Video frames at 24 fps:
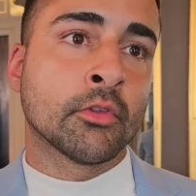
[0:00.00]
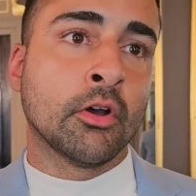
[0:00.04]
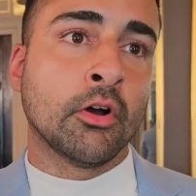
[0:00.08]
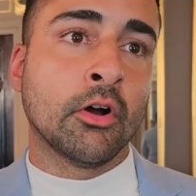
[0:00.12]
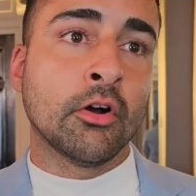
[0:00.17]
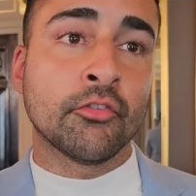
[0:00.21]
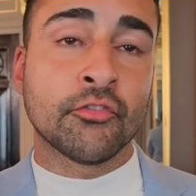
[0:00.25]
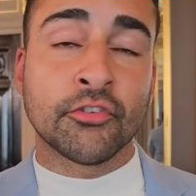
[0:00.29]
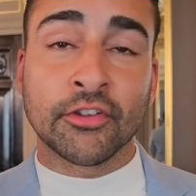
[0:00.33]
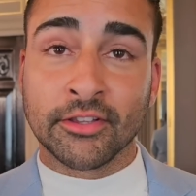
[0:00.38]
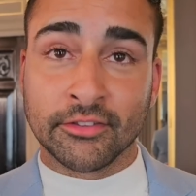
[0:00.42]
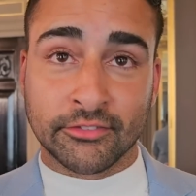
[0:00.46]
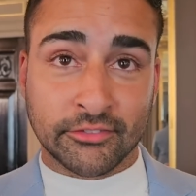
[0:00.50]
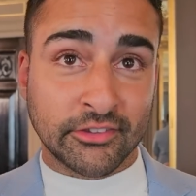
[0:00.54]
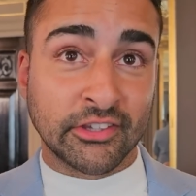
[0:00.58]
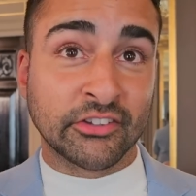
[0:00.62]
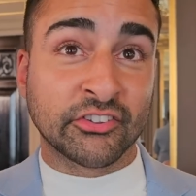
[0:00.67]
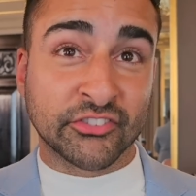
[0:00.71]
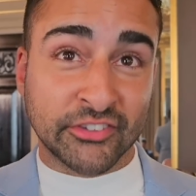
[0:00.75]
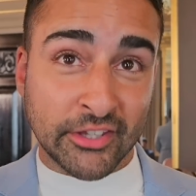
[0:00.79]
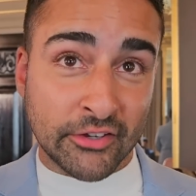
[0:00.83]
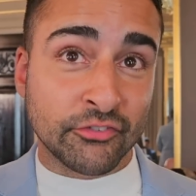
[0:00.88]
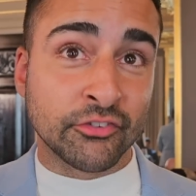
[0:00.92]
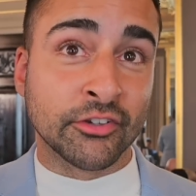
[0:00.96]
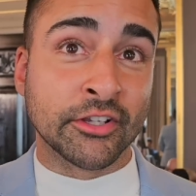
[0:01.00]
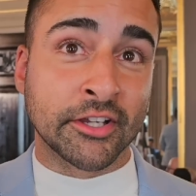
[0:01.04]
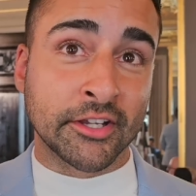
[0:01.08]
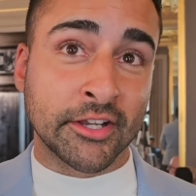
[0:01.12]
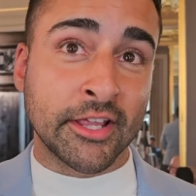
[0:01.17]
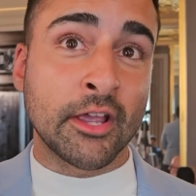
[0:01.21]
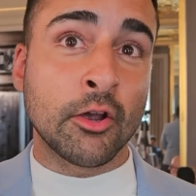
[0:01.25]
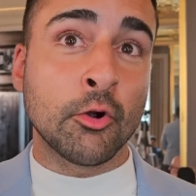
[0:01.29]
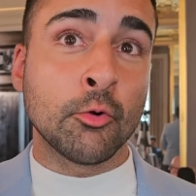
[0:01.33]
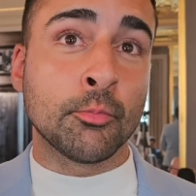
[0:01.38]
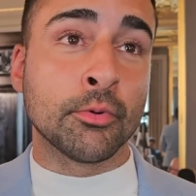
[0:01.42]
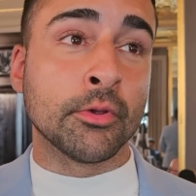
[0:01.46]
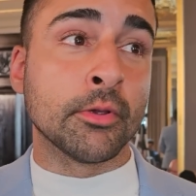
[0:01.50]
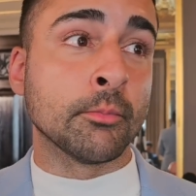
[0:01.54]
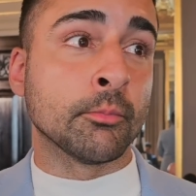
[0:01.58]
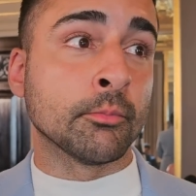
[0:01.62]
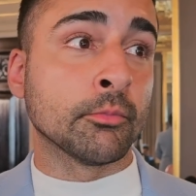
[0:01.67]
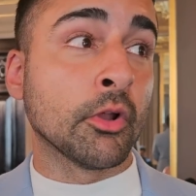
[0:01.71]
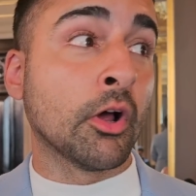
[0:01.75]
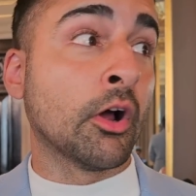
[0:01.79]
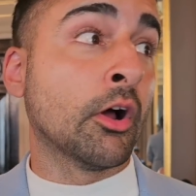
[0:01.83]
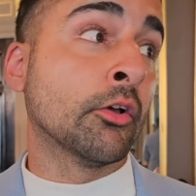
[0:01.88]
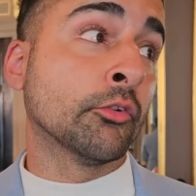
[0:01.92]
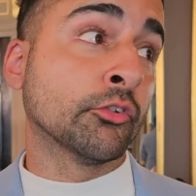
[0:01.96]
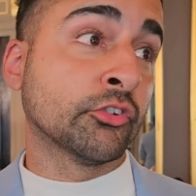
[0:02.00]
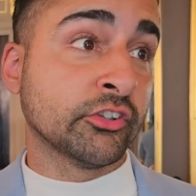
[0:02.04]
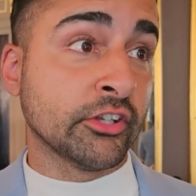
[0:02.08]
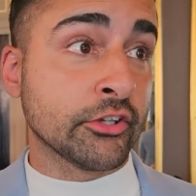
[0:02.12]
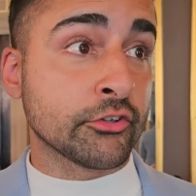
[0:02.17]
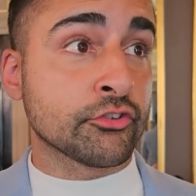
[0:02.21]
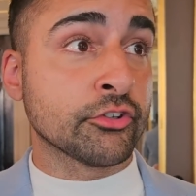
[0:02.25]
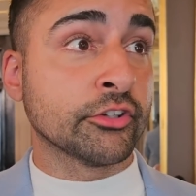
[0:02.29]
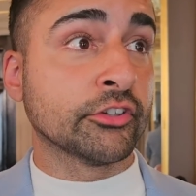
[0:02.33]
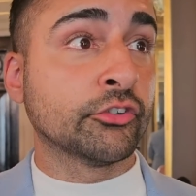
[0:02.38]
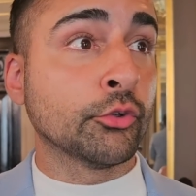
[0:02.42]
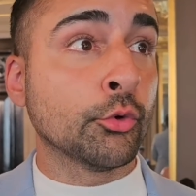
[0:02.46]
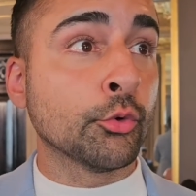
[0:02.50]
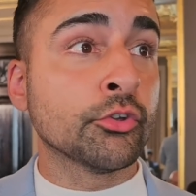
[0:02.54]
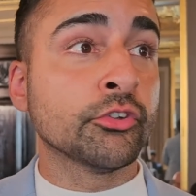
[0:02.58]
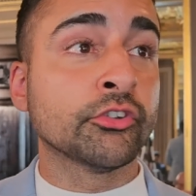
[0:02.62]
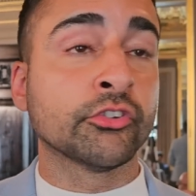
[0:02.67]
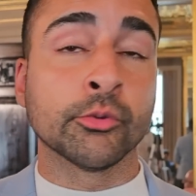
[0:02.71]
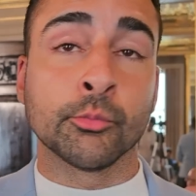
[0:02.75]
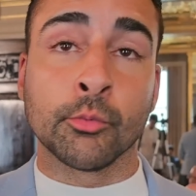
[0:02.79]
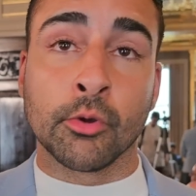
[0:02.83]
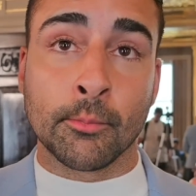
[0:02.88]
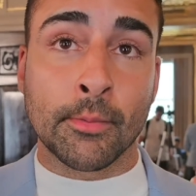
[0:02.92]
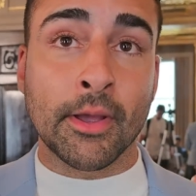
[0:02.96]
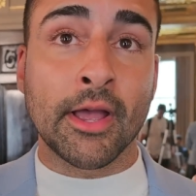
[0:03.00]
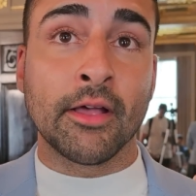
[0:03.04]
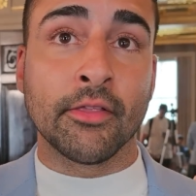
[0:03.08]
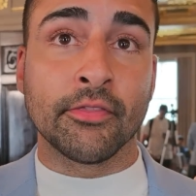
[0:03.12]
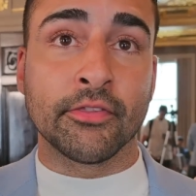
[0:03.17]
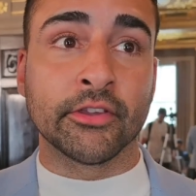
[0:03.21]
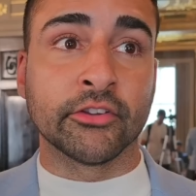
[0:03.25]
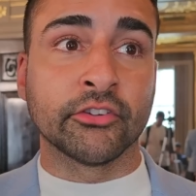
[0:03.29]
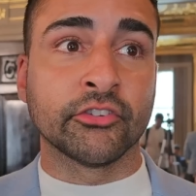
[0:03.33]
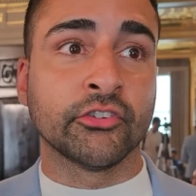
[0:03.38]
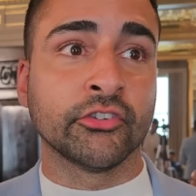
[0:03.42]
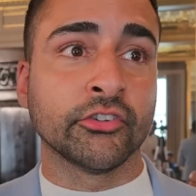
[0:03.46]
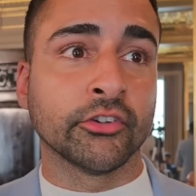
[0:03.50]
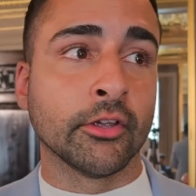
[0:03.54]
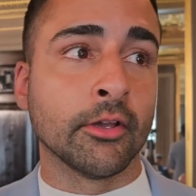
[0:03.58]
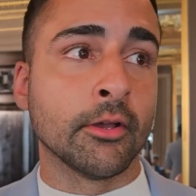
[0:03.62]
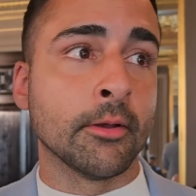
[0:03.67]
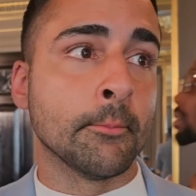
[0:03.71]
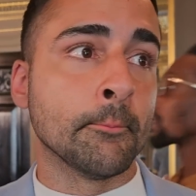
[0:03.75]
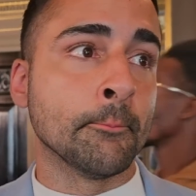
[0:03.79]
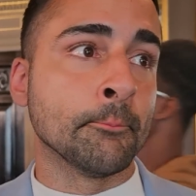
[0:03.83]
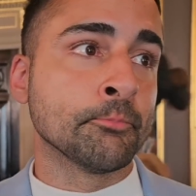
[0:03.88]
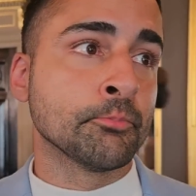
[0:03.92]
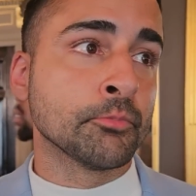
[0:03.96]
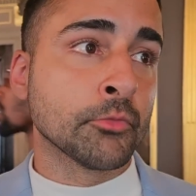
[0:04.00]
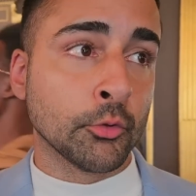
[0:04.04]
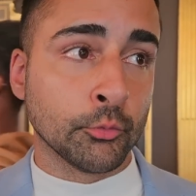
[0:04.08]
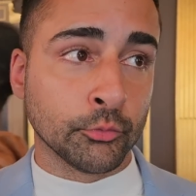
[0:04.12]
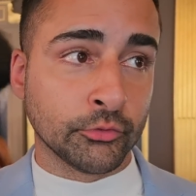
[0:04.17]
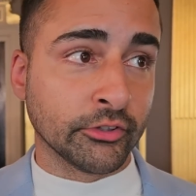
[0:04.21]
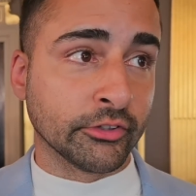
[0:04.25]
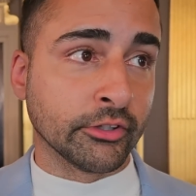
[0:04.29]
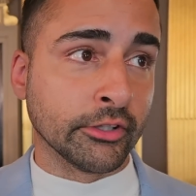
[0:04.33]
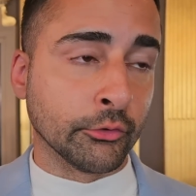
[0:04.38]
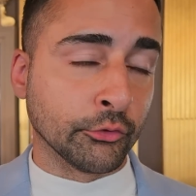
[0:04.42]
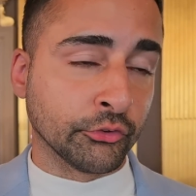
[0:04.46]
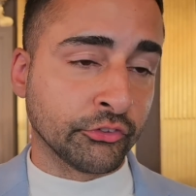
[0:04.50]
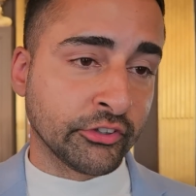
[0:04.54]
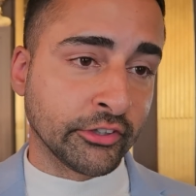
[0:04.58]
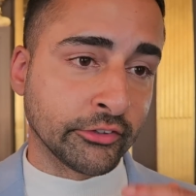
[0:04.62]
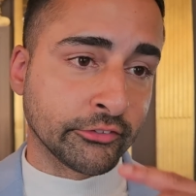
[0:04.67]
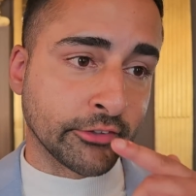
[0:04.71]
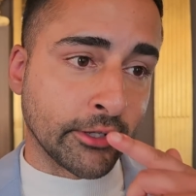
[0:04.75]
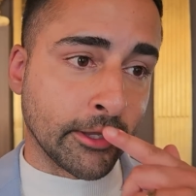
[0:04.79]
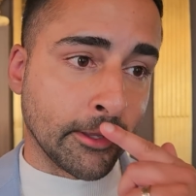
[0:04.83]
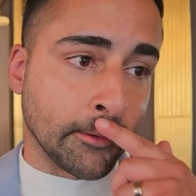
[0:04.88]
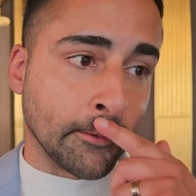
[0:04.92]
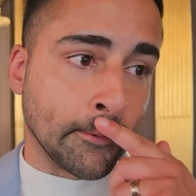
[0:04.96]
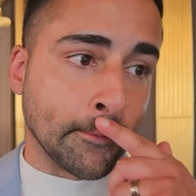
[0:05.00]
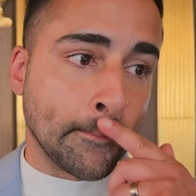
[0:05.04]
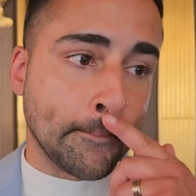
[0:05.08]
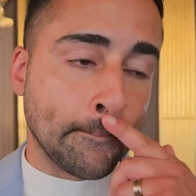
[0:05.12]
I think it's definitely going to help him. I was literally talking to him about this, did a little sit down,